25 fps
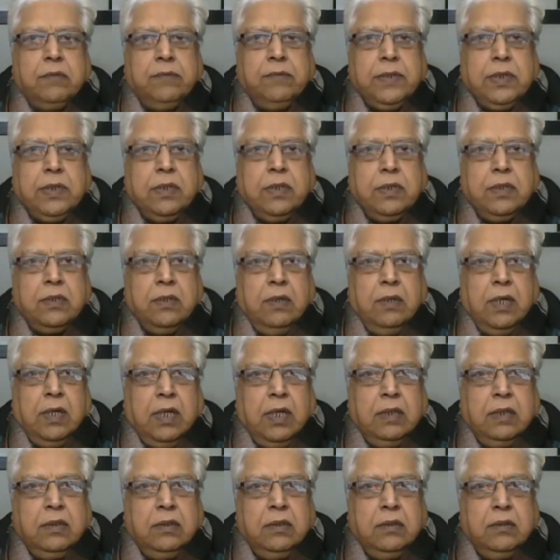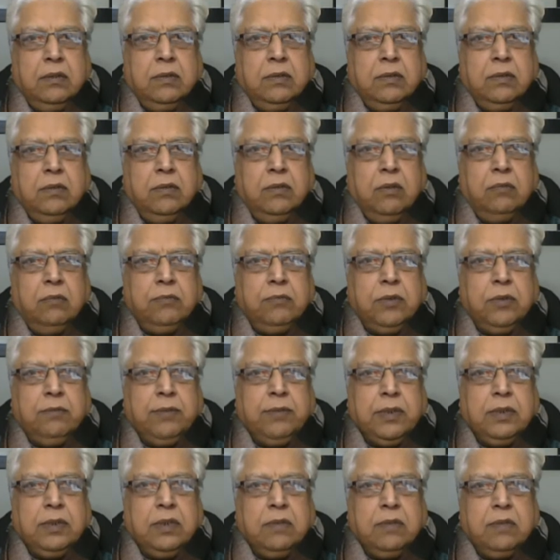Chauhan,
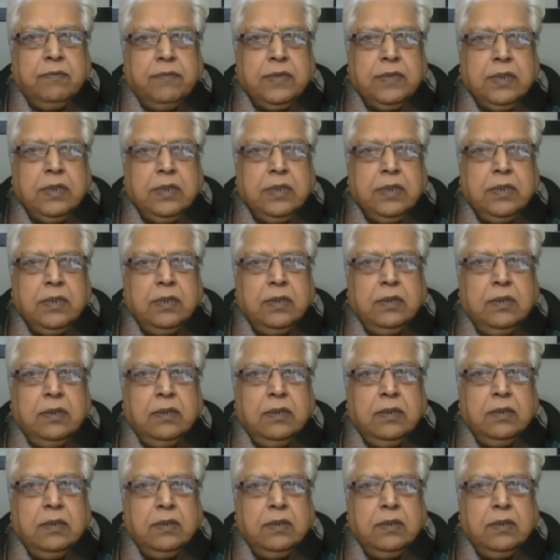homeopathic physician.